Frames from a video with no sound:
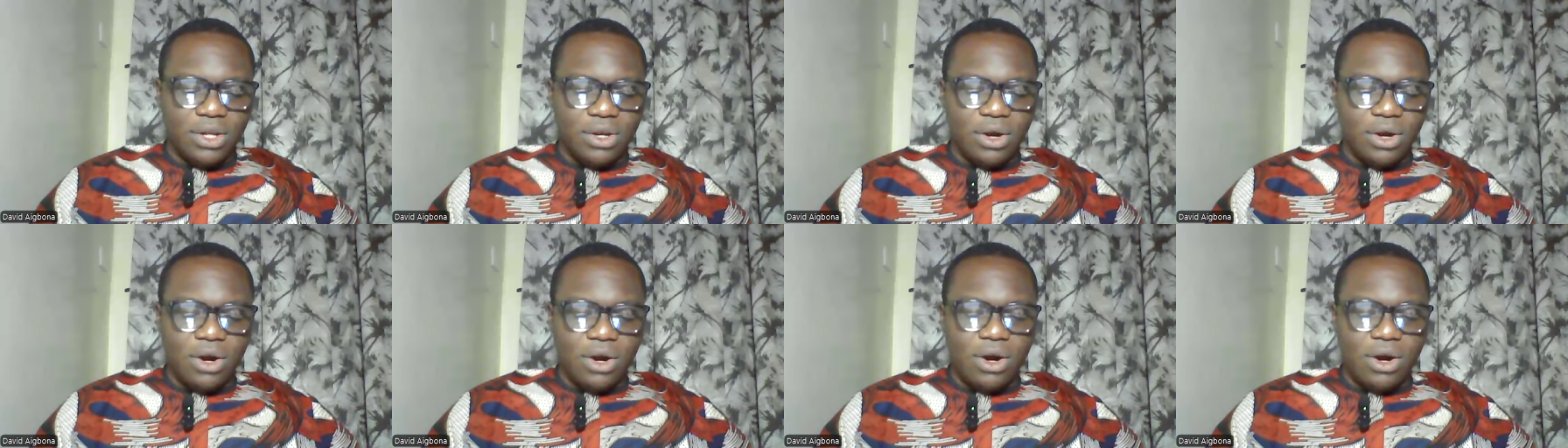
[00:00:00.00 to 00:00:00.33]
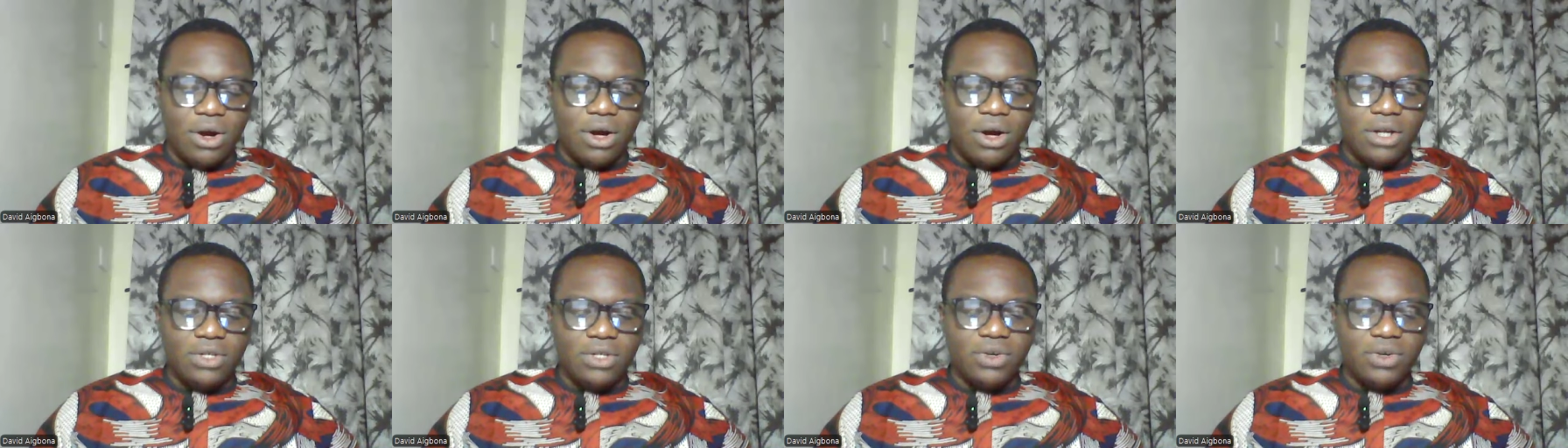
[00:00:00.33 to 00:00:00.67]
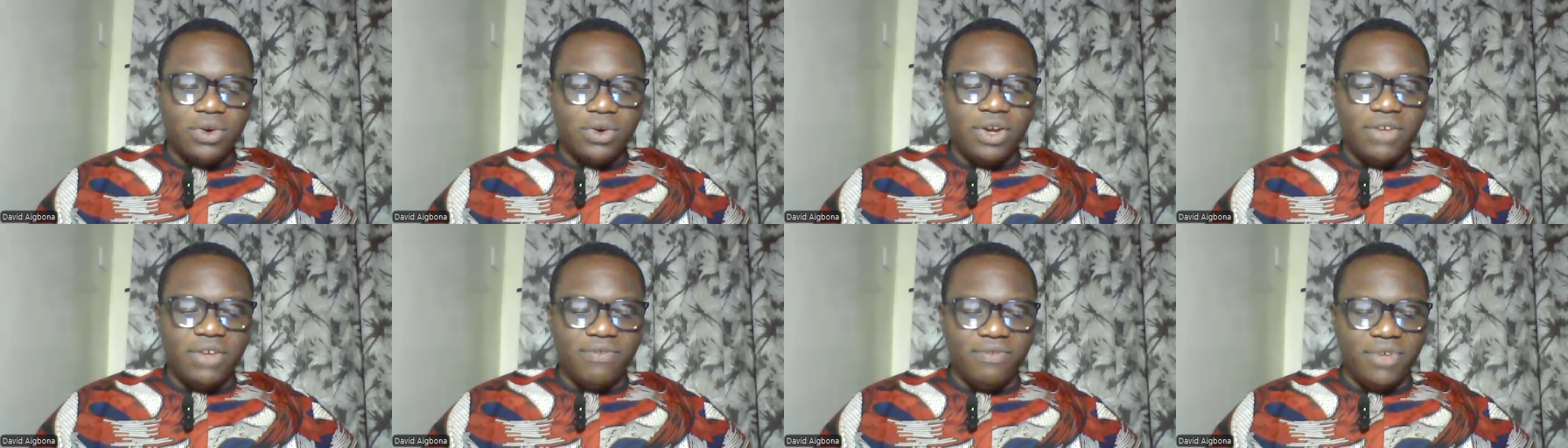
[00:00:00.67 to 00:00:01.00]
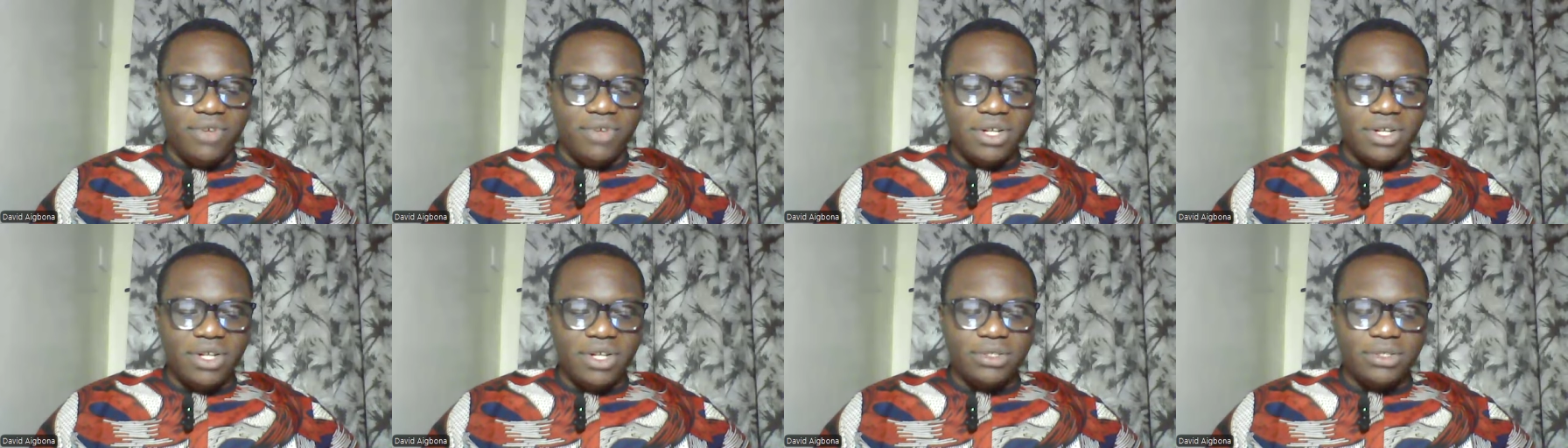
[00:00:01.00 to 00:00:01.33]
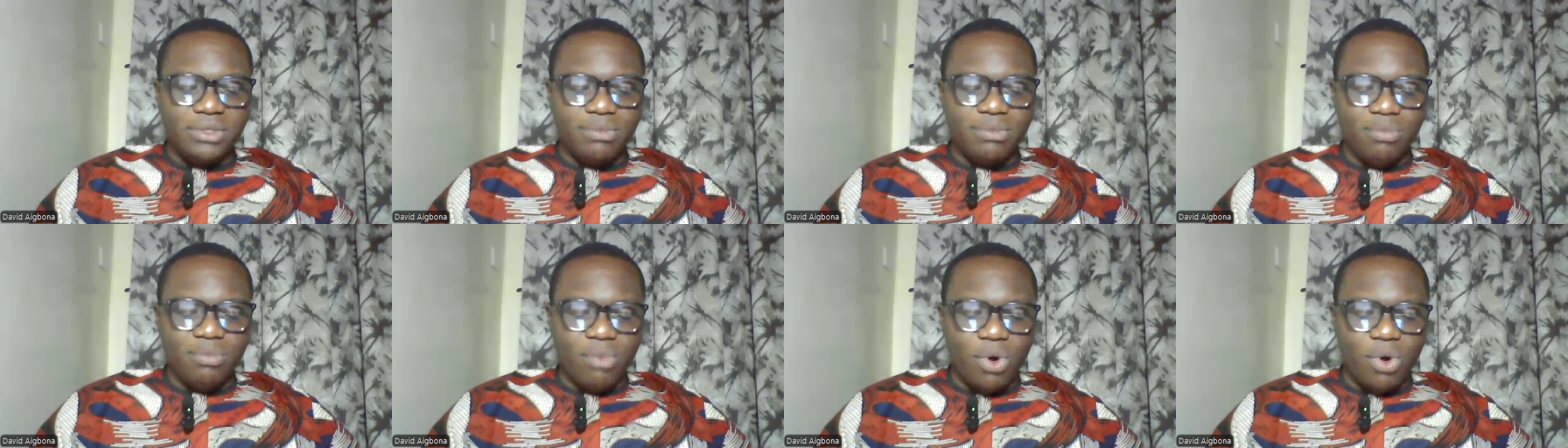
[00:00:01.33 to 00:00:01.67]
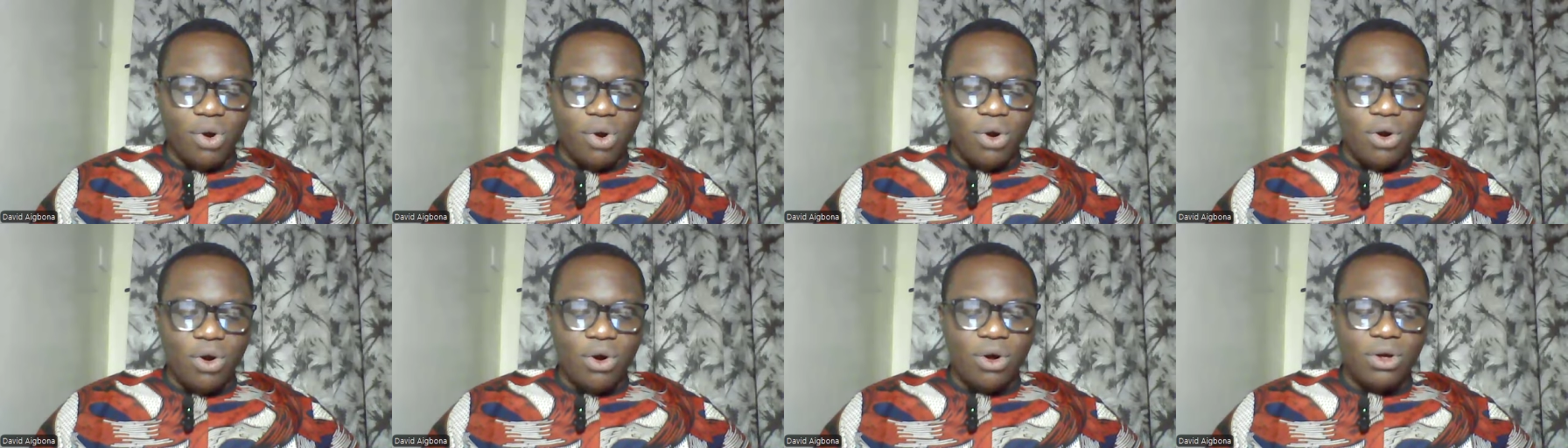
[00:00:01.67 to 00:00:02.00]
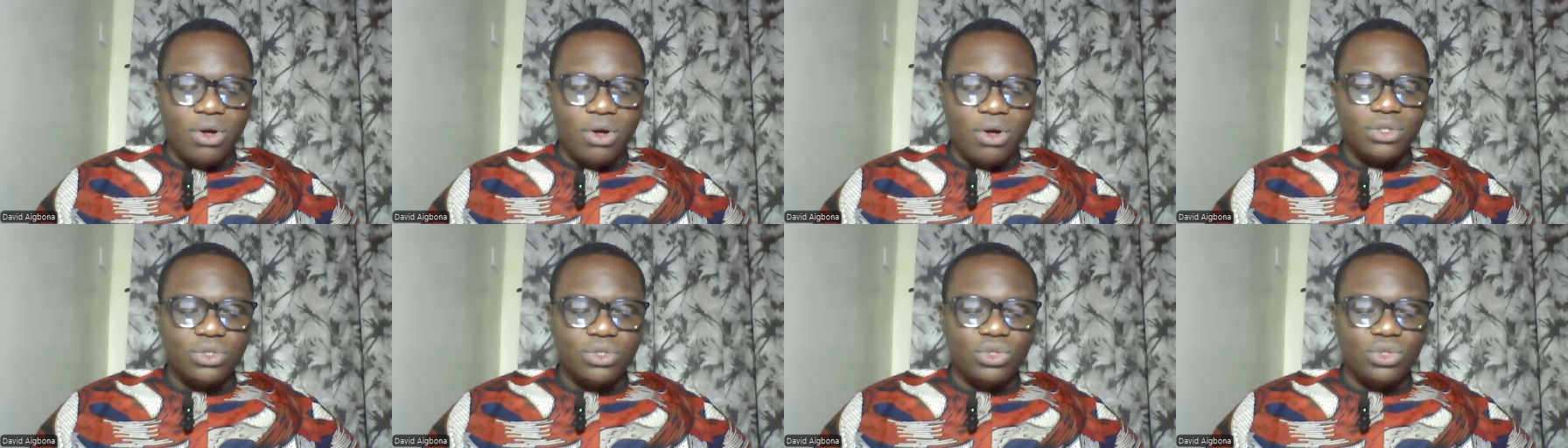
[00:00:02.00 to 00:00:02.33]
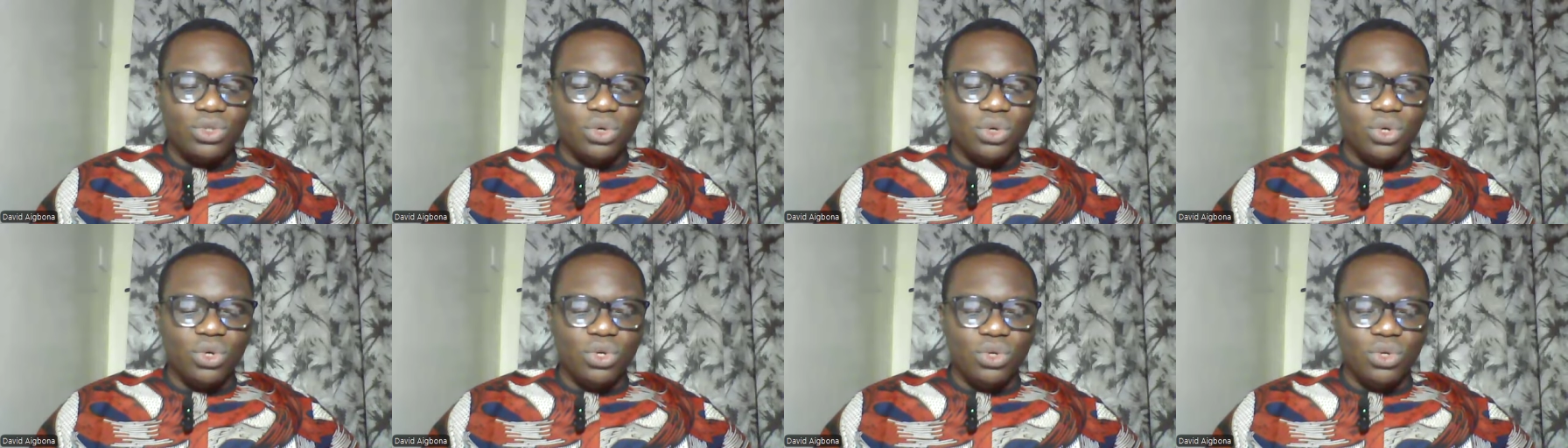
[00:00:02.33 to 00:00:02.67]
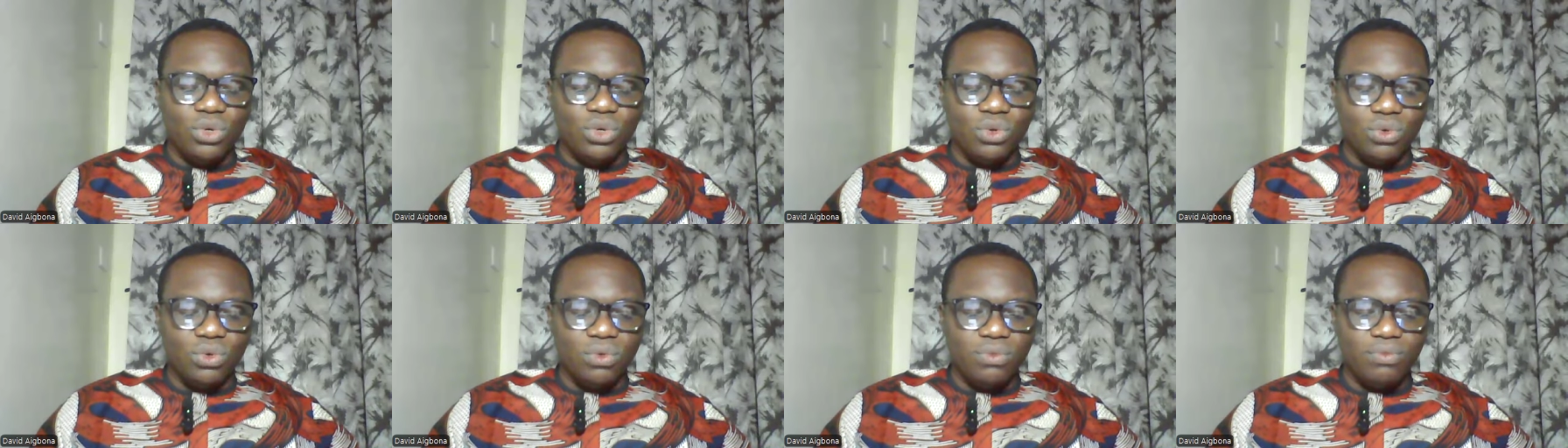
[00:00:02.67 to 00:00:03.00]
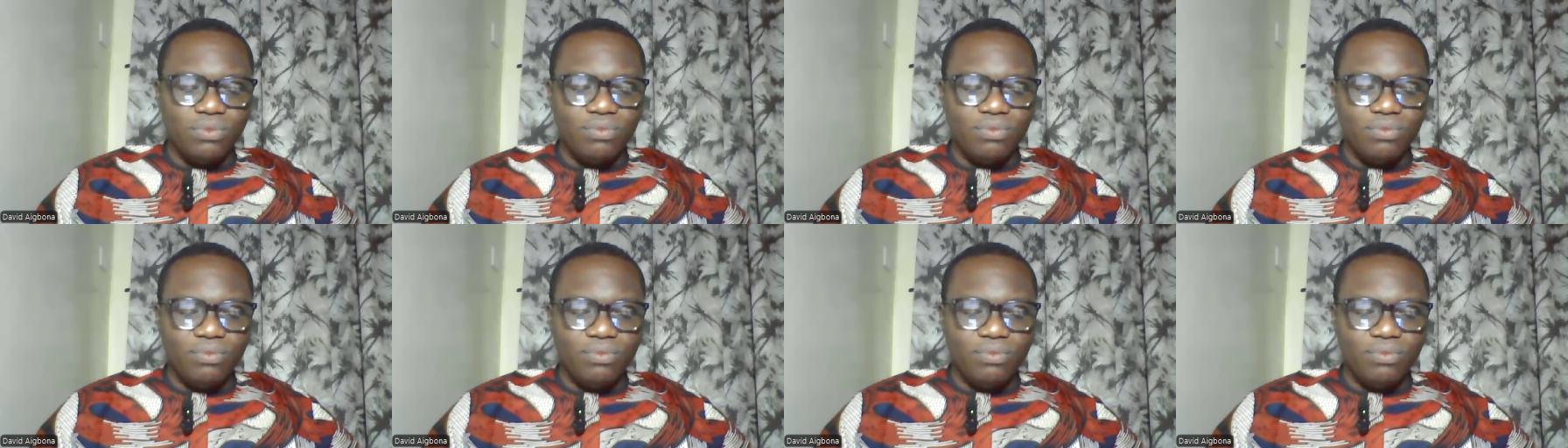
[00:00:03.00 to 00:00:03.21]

God reveals more to you.